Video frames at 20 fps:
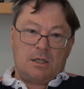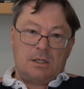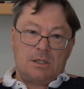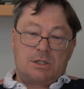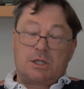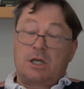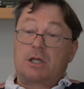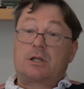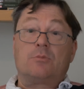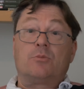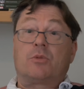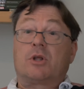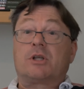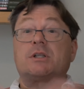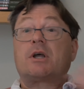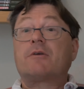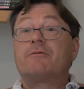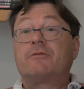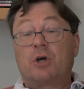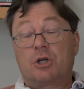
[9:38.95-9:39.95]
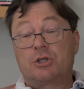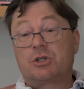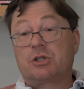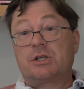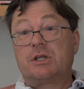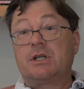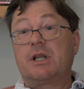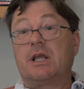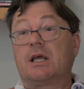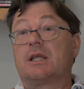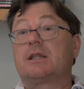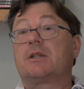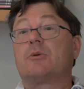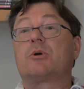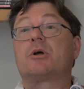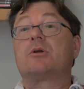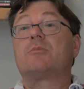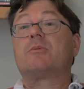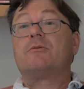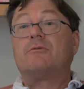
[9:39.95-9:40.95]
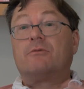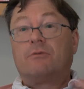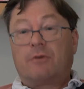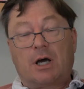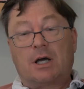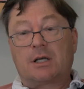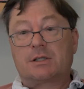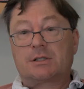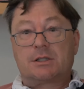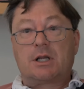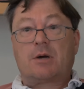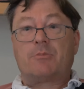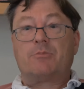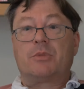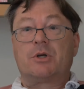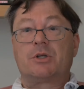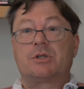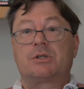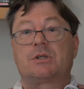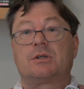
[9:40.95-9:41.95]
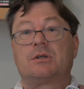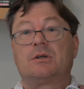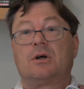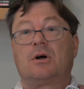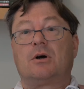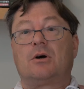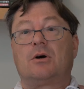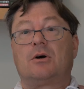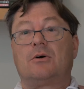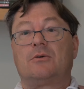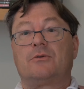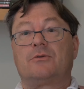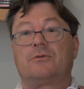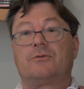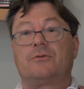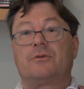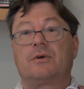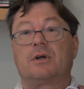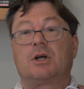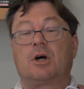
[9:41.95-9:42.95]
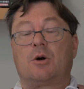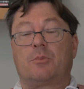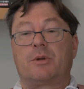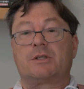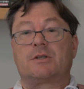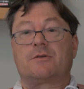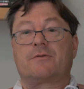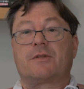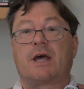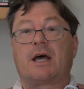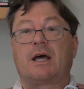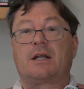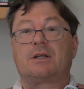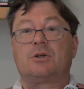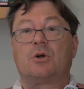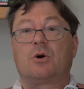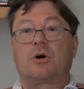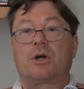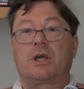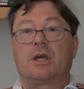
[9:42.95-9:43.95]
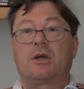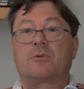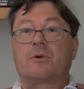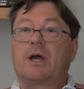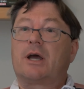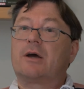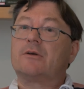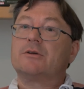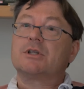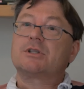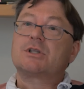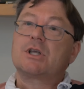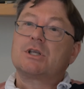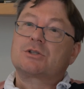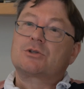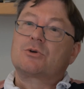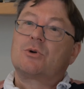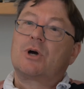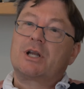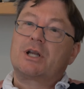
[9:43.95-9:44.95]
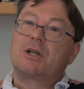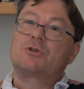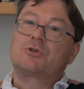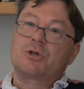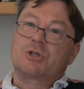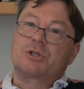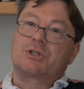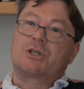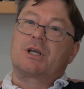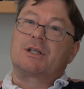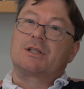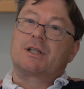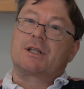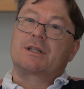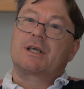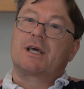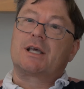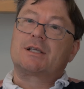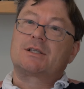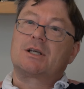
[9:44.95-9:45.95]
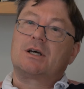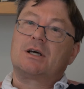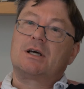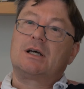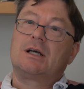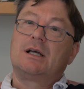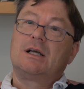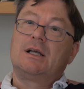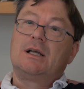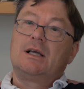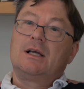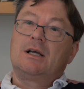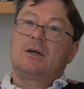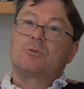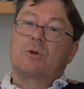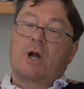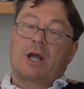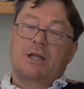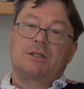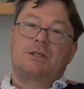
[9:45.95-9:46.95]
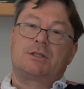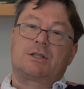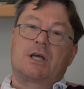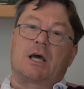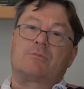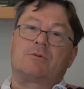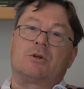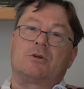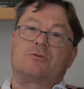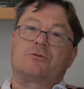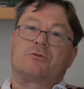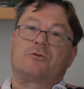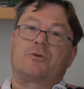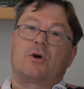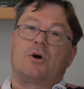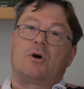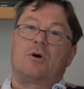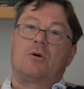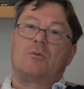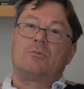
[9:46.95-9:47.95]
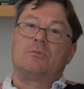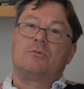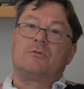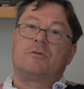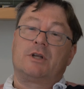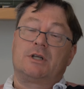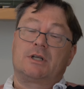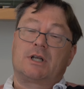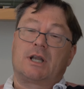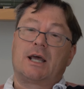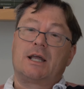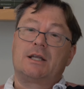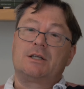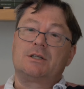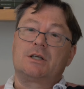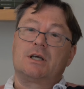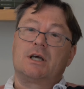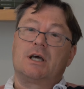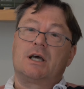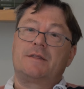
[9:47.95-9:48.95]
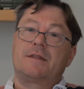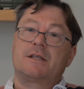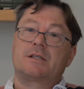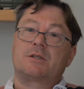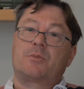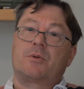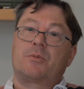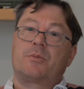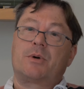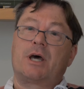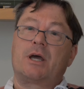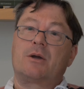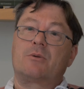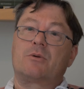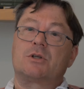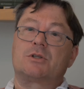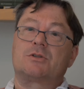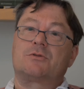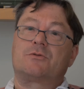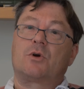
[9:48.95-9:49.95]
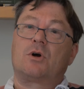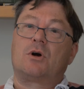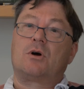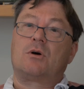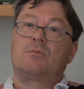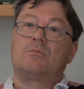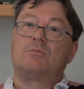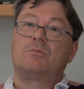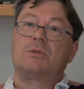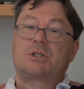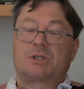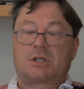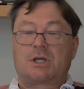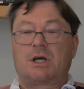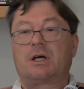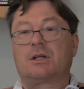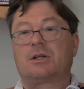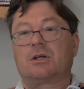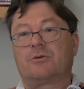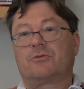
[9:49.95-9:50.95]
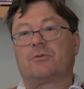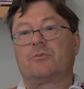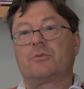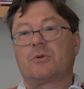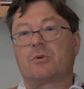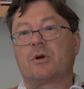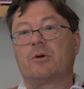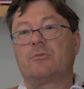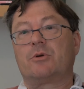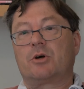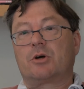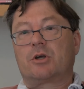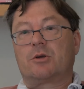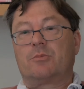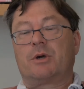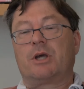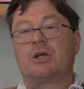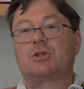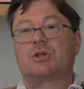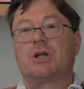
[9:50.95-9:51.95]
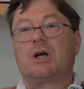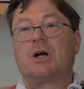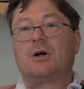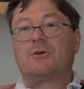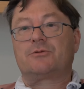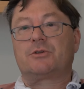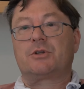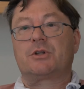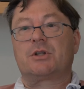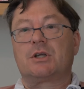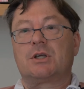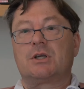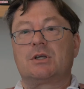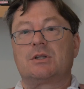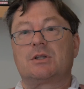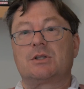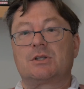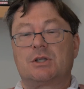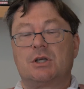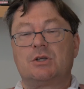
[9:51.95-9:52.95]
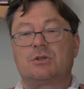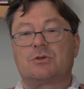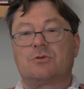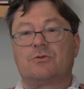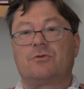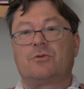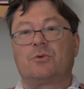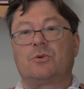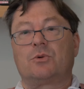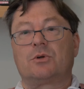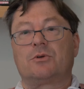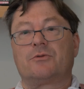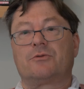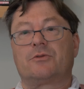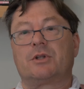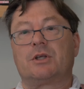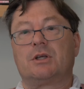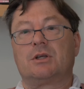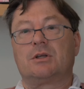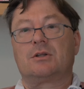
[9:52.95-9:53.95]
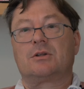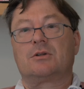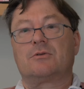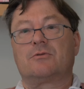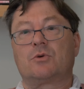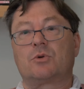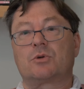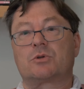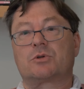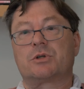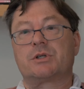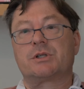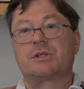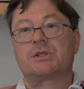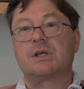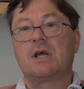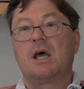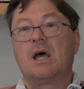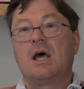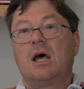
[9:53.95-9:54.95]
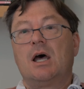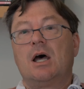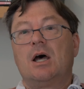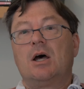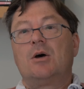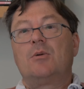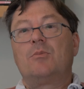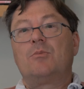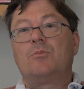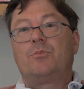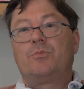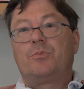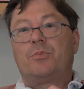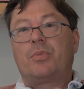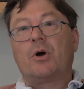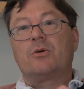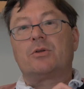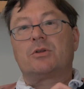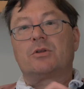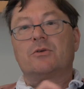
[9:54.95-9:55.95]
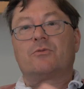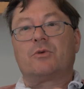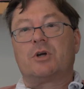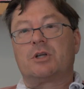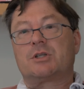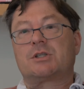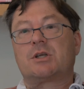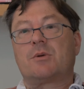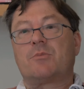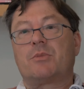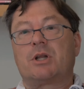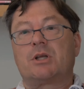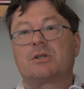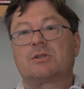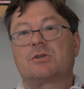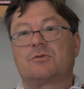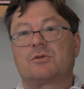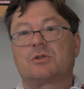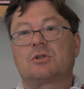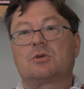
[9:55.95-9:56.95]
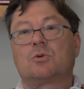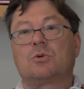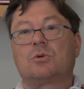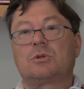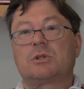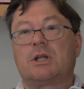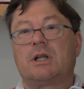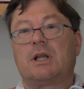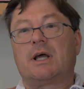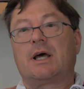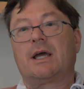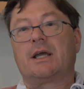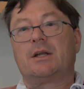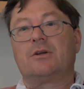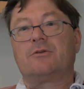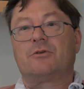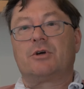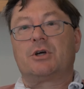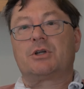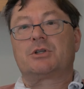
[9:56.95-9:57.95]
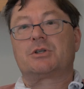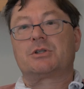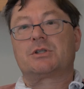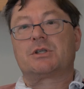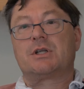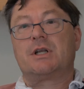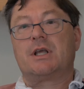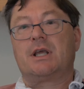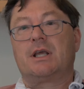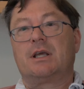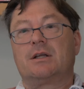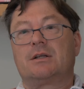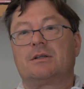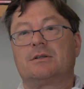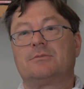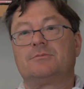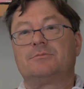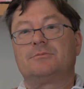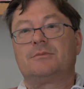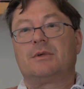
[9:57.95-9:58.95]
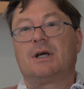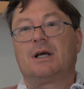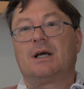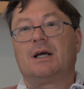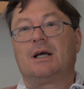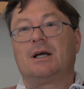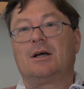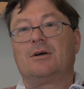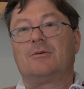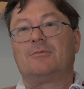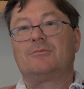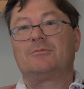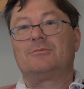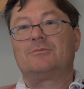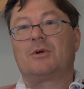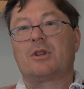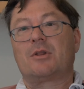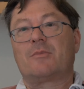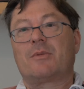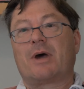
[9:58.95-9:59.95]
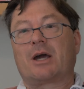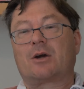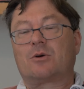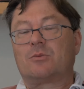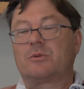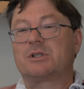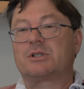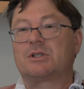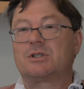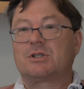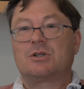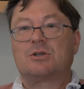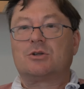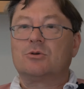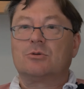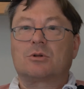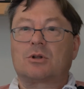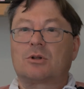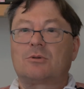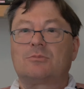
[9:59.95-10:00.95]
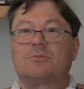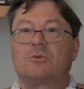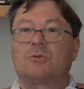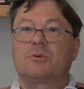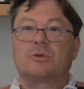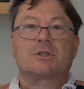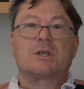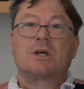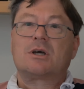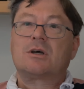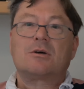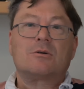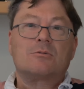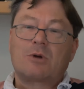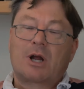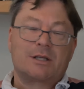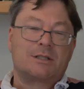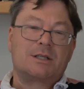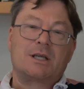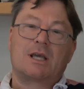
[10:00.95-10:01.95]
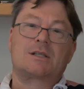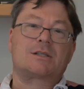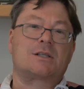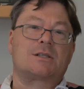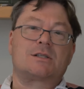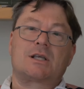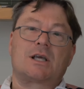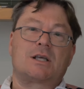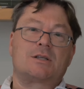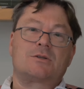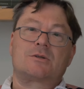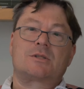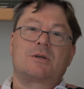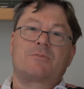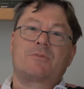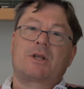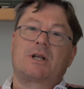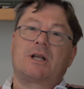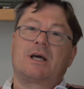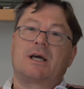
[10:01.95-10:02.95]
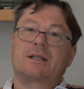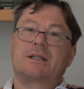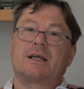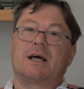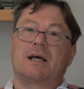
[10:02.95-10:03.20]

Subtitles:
Certain things, like Virgil's Aeneid, there were going to be vast numbers of copies of that knocking around. It's quite interesting that there's a writing tablet from Vindolanda, and there's a papyrus from Masada, from the Roman occupation after the siege and fall of the fortress, both of which somebody has sort of scrawled a line of Virgil's Aeneid on the back, almost as a doodle or as a writing exercise or something like